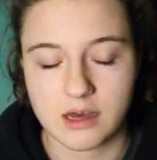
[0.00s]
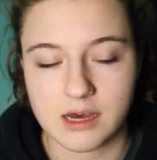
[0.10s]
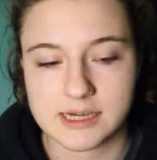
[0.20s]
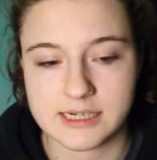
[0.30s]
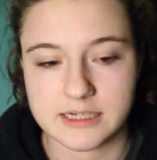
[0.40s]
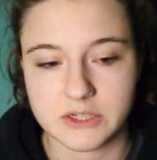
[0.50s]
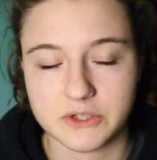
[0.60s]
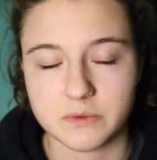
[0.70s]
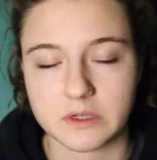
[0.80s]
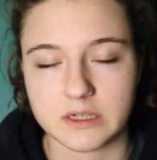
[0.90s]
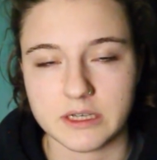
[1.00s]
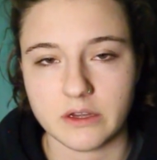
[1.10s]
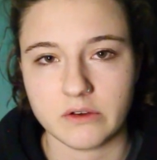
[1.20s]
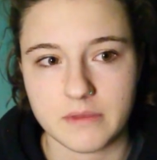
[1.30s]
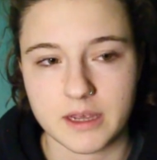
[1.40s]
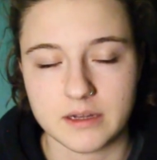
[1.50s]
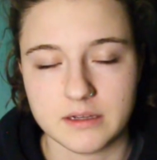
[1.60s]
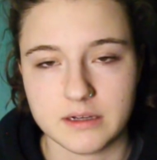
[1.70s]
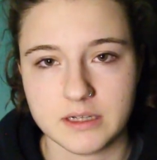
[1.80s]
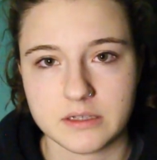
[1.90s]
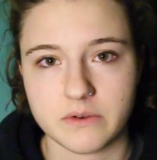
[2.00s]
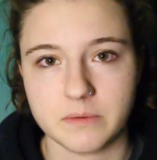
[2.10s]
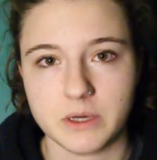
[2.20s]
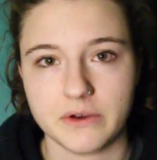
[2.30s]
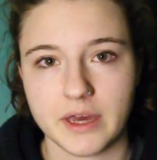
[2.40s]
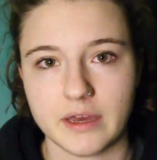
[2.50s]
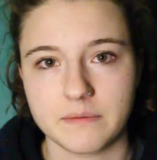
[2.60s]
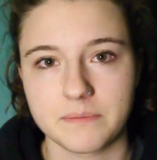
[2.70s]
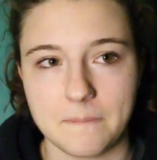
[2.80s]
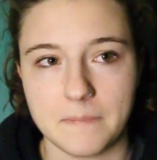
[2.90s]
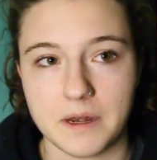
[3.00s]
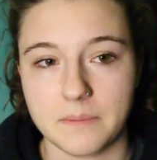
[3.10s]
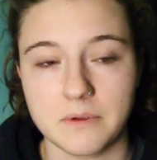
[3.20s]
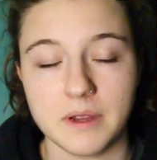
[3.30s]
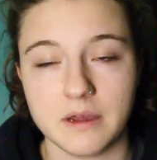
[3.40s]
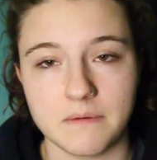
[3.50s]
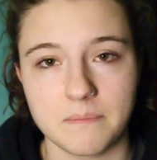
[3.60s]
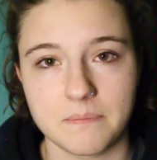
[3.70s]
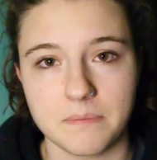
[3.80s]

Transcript: I just want to let you know that it's going to be okay. It might not be right now.